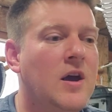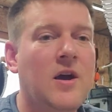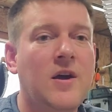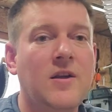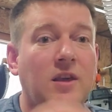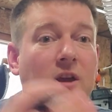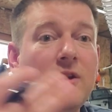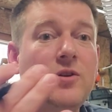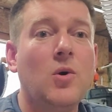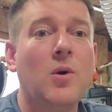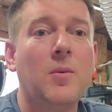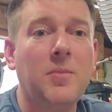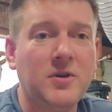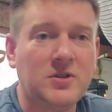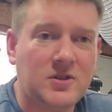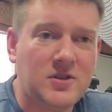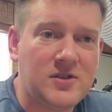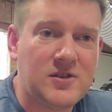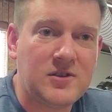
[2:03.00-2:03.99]
They do a
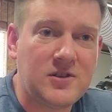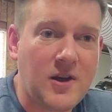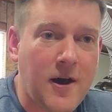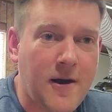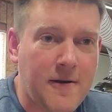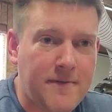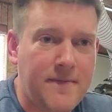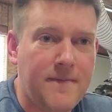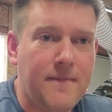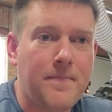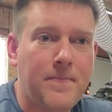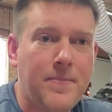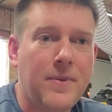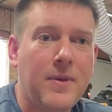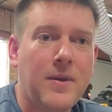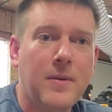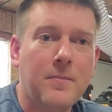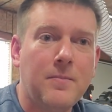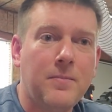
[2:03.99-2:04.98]
bunch of stuff,
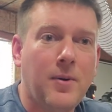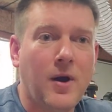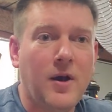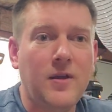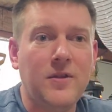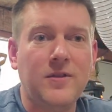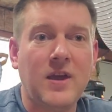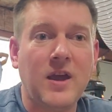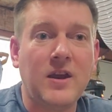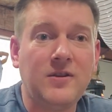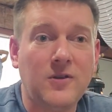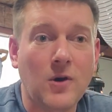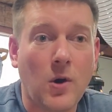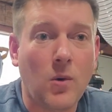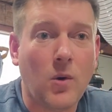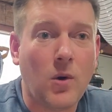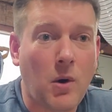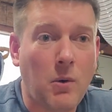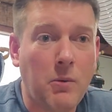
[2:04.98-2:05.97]
but they
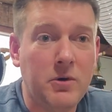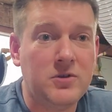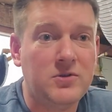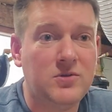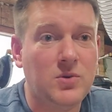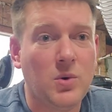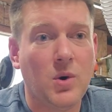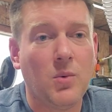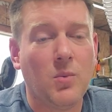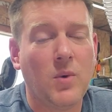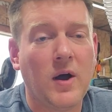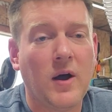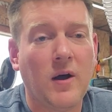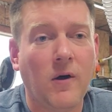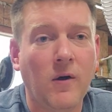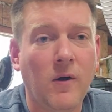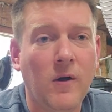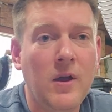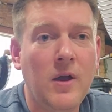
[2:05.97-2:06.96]
don't always do it
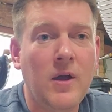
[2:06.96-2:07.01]
well.